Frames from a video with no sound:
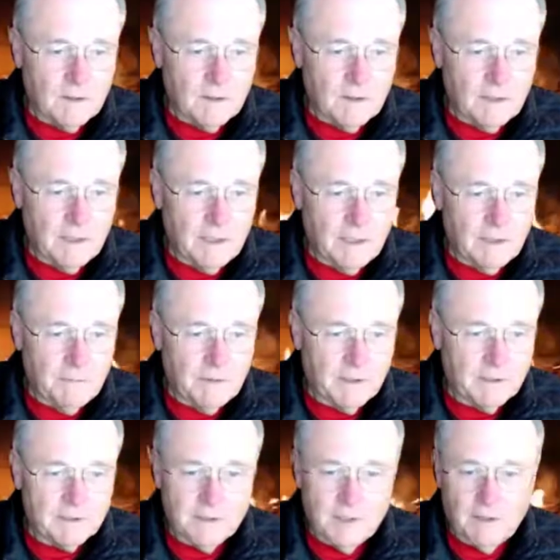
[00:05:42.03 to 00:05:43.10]
And we
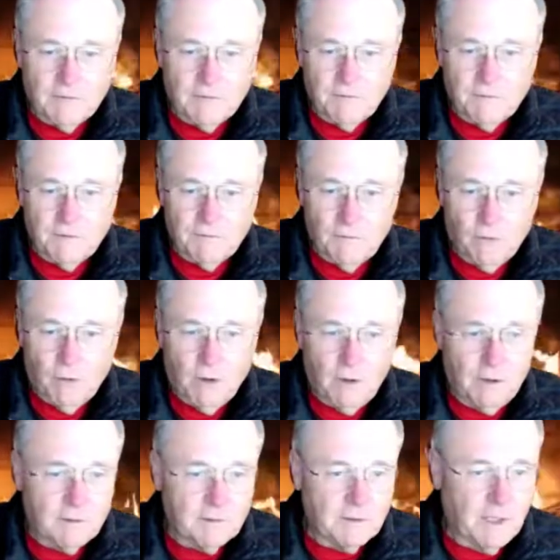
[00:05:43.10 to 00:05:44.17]
can see the
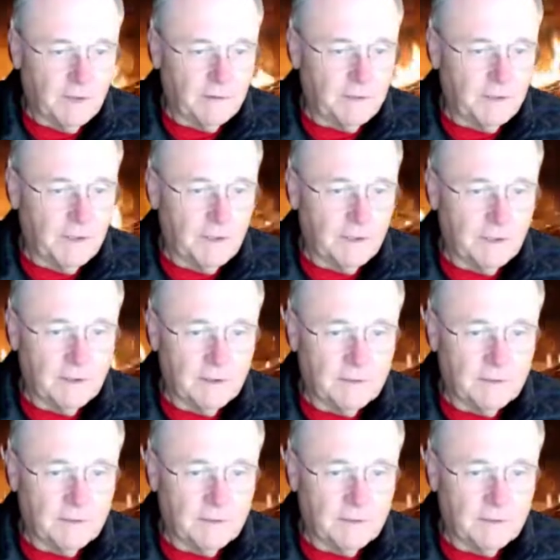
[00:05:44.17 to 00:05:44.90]
54 down here.